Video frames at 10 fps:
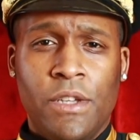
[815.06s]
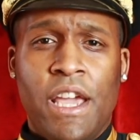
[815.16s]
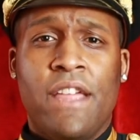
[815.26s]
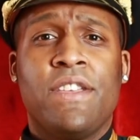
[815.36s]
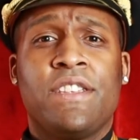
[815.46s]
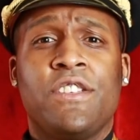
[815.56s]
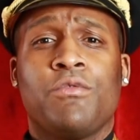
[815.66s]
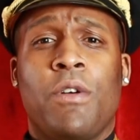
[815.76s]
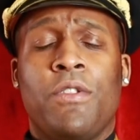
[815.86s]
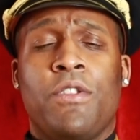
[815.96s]
And this is
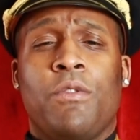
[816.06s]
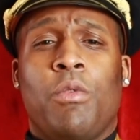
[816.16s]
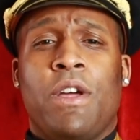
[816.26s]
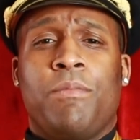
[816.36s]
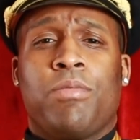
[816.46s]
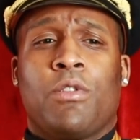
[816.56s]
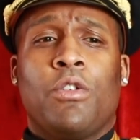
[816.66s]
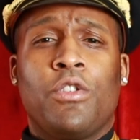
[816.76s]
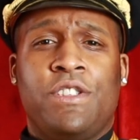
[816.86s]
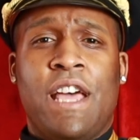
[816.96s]
what
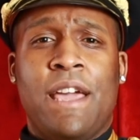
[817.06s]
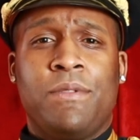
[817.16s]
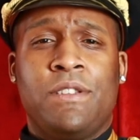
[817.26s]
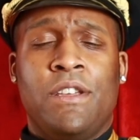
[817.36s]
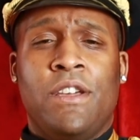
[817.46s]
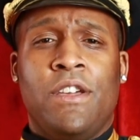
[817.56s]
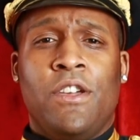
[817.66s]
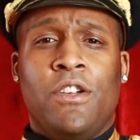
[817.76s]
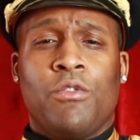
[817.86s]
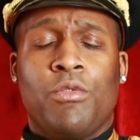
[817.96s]
prototypes
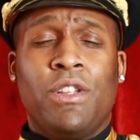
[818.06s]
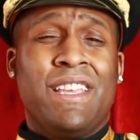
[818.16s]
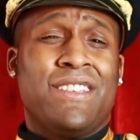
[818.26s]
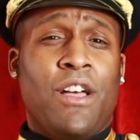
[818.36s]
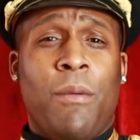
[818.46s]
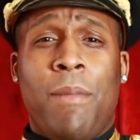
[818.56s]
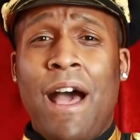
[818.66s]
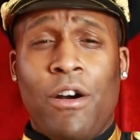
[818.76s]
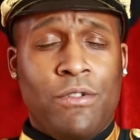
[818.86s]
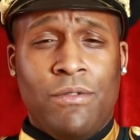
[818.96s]
really is all
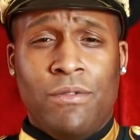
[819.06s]
about.